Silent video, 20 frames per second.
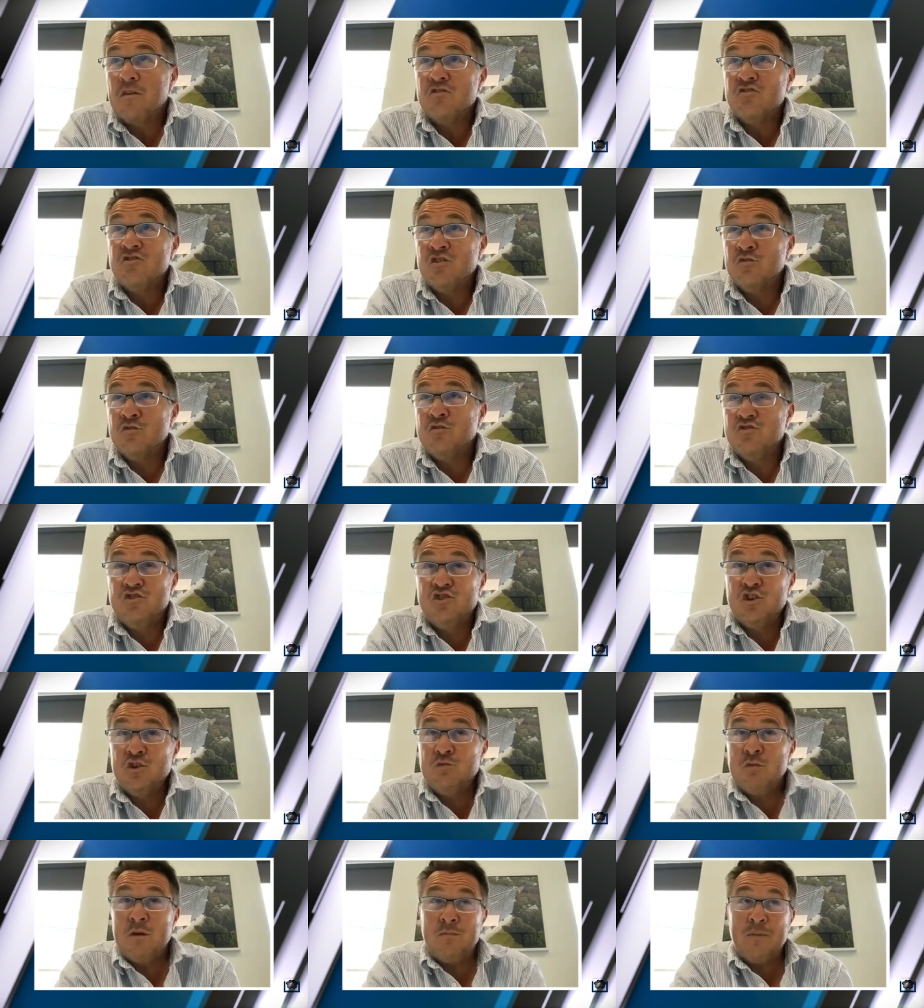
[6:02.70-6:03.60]
should,
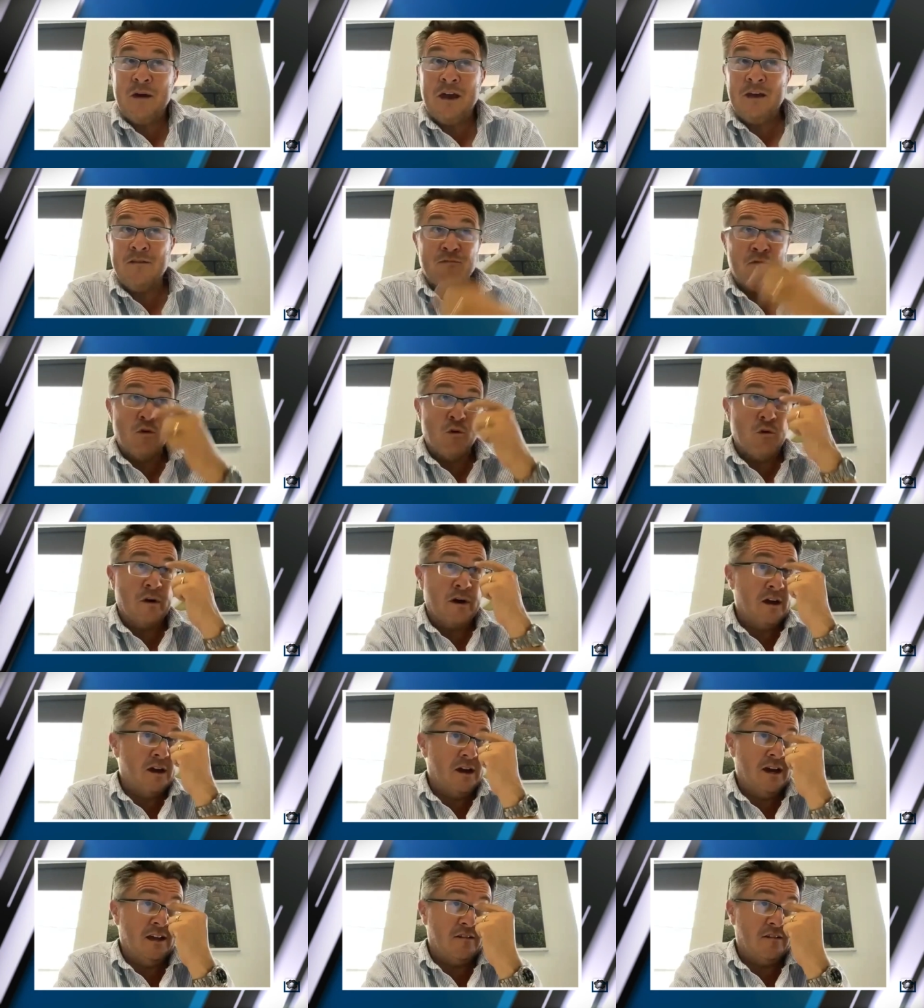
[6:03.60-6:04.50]
should we pay for
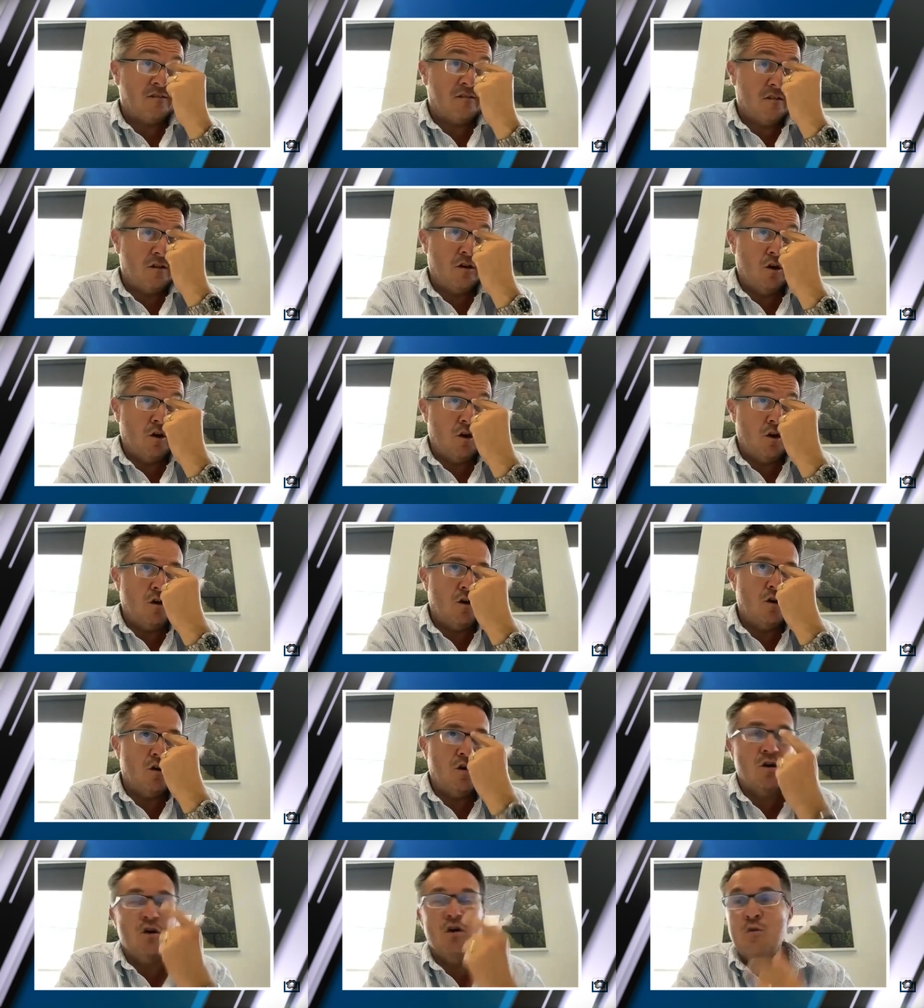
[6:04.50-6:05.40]
it? It's
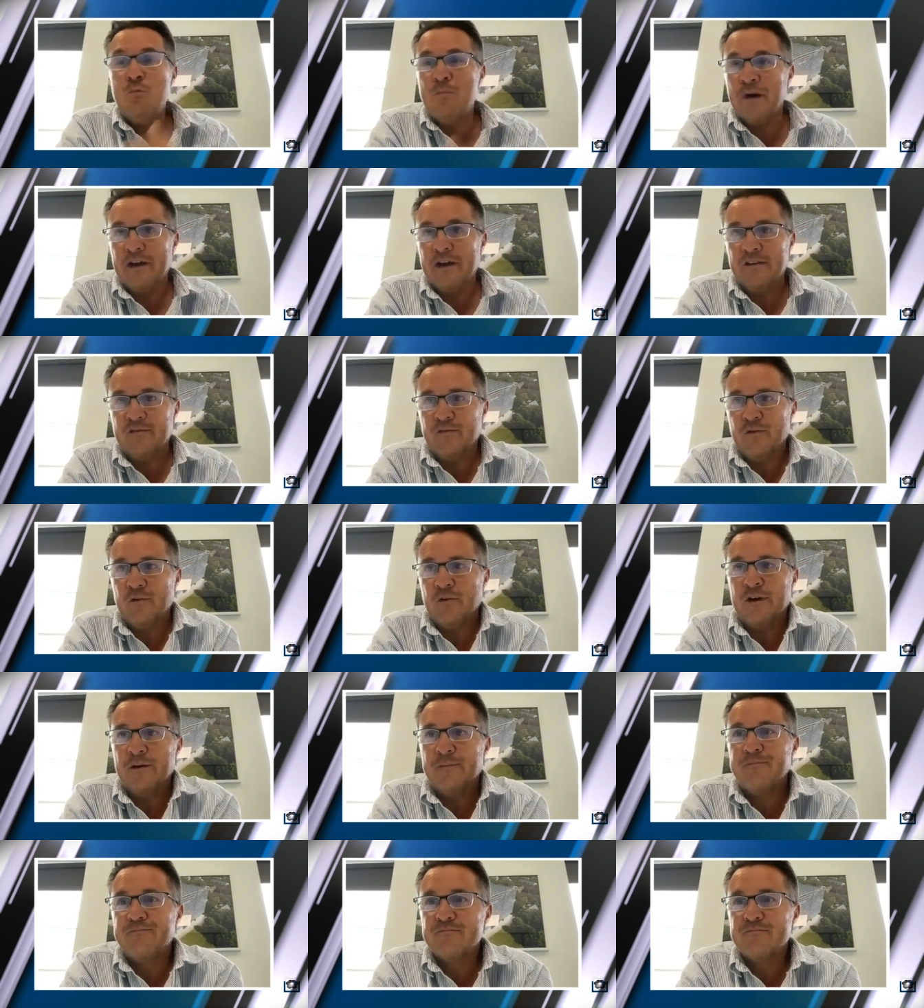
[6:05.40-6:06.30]
who pays
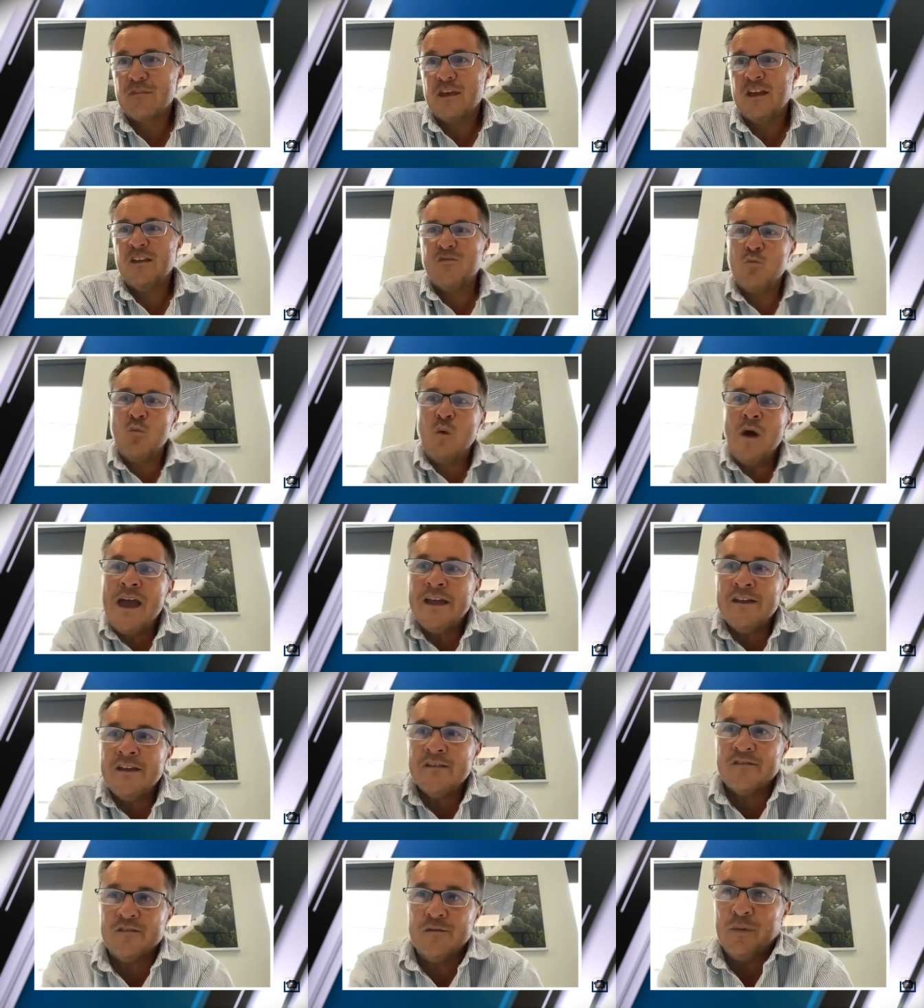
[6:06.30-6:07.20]
for it. It's
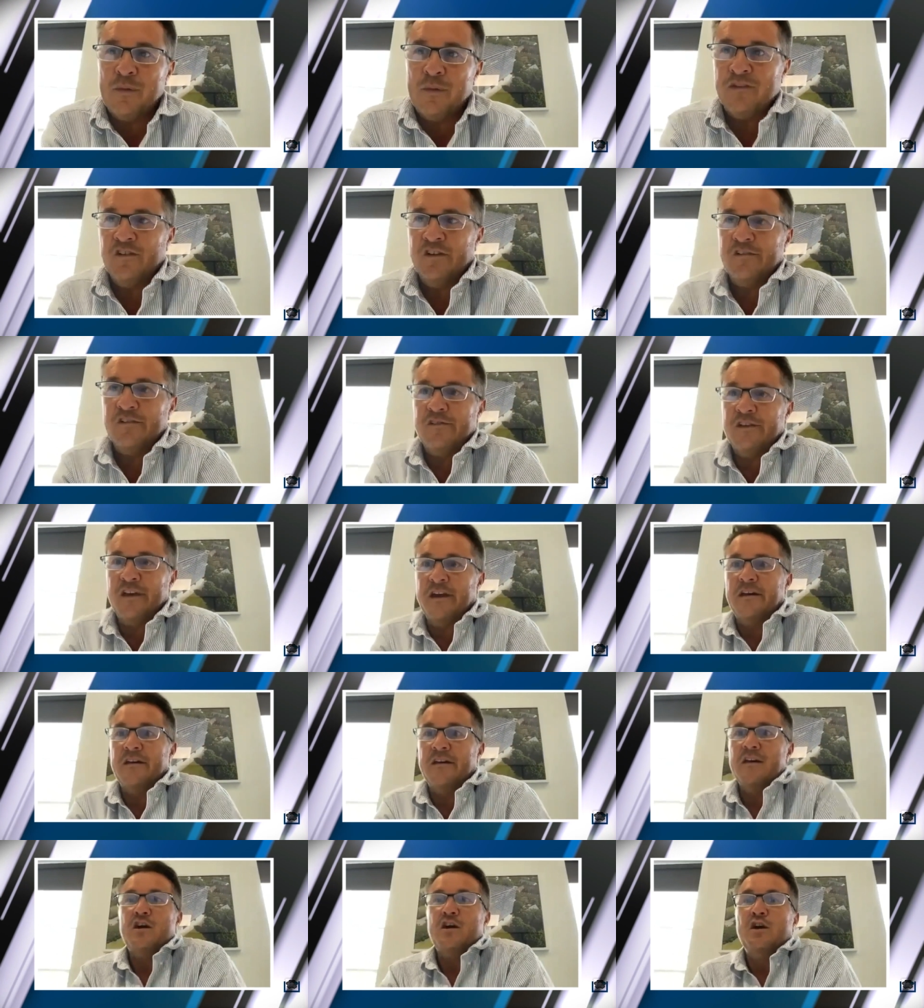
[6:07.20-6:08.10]
where does the budget
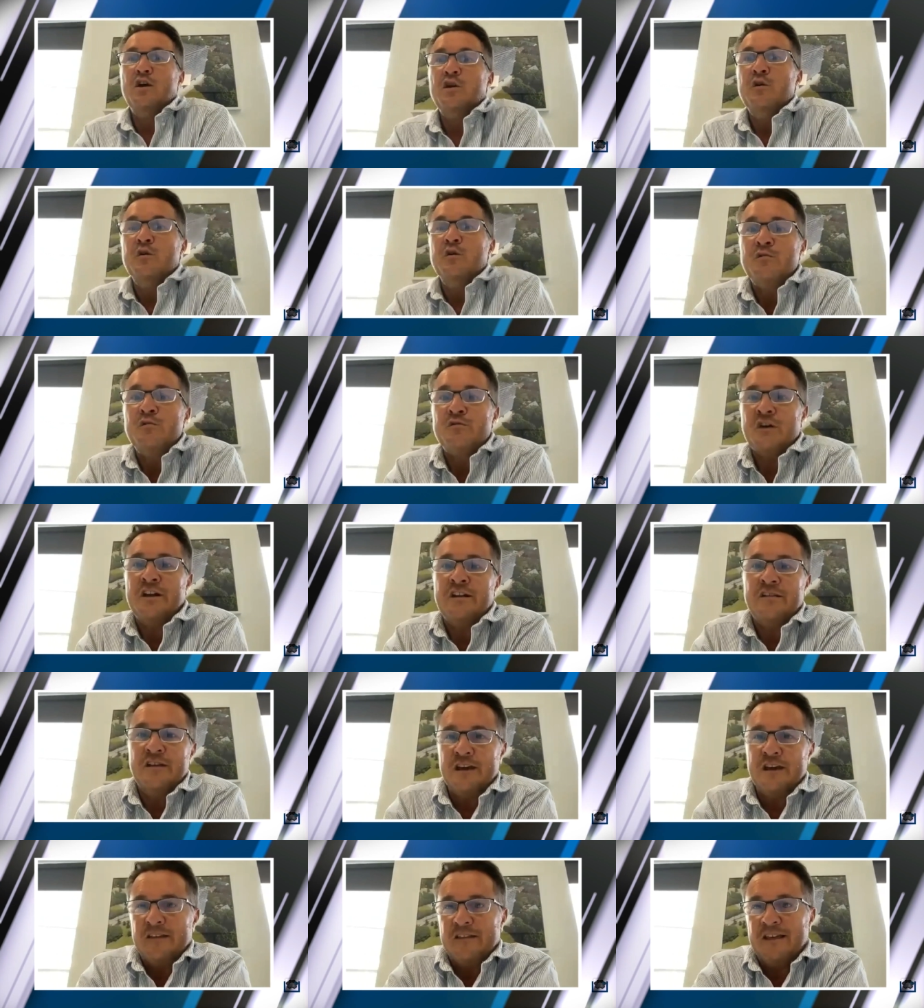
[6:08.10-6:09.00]
sit? Who's going
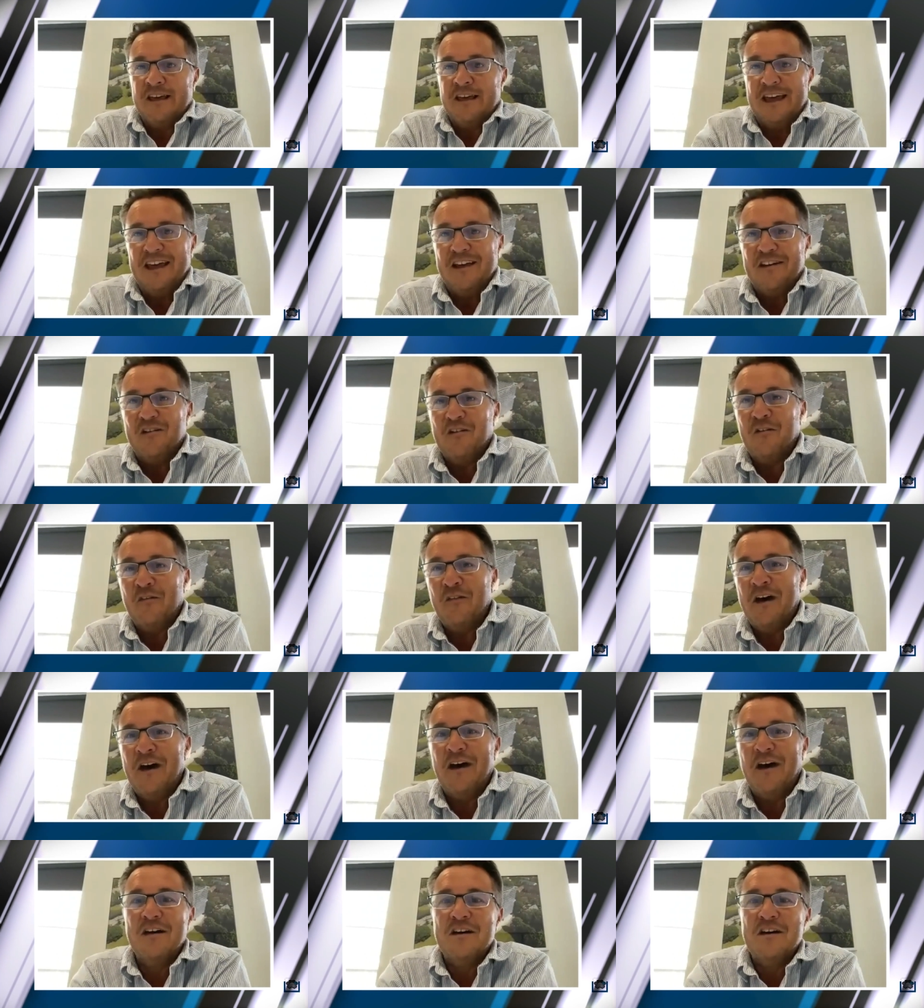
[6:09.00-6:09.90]
to take the hit on
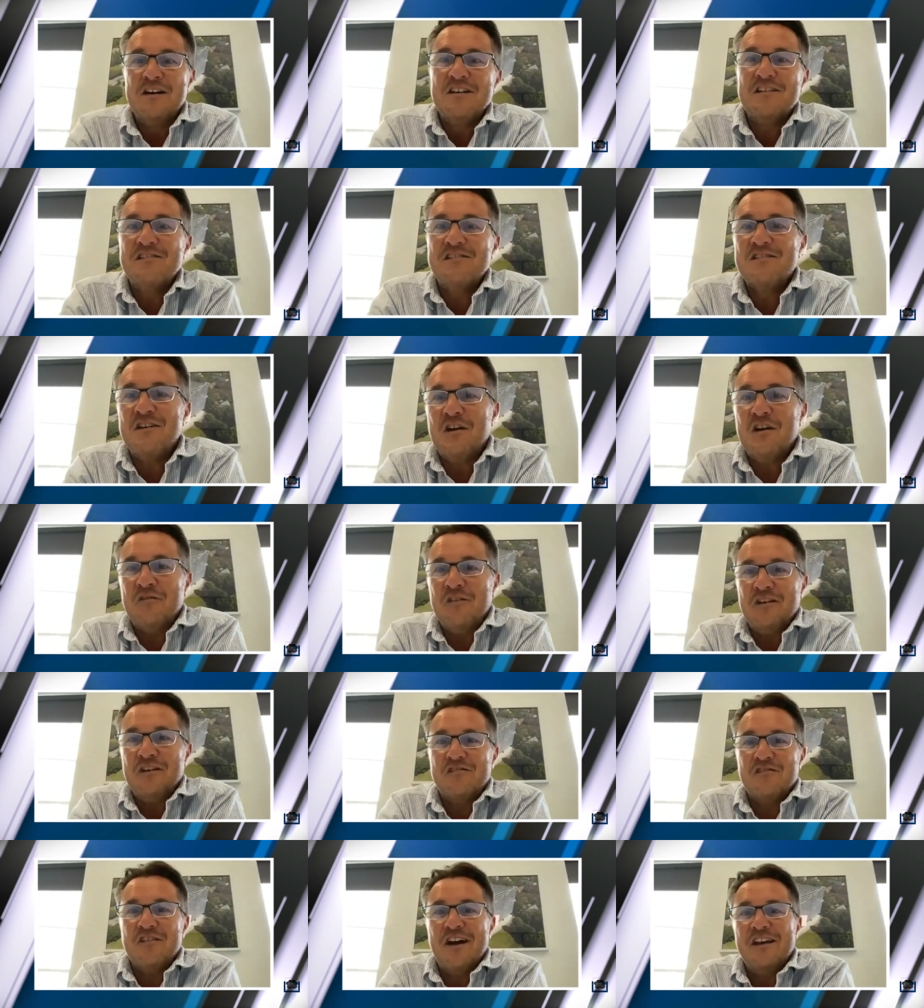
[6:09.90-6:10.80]
that
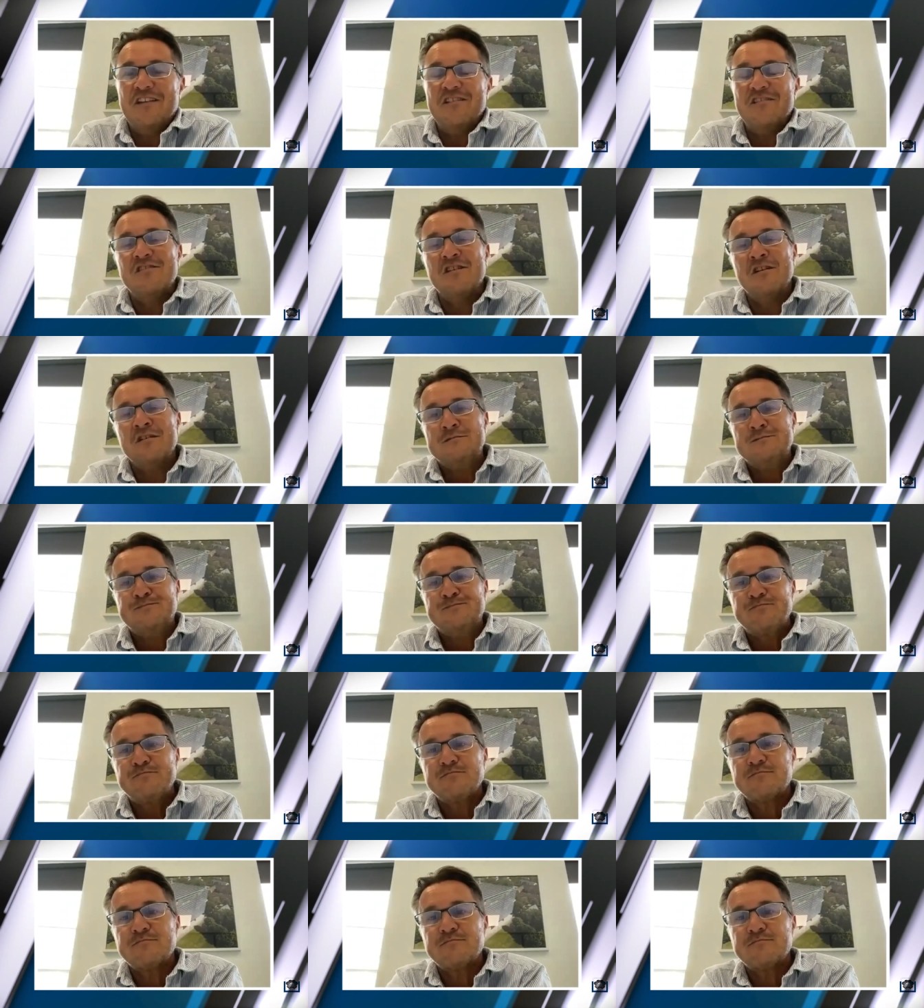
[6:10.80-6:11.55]
service, right? So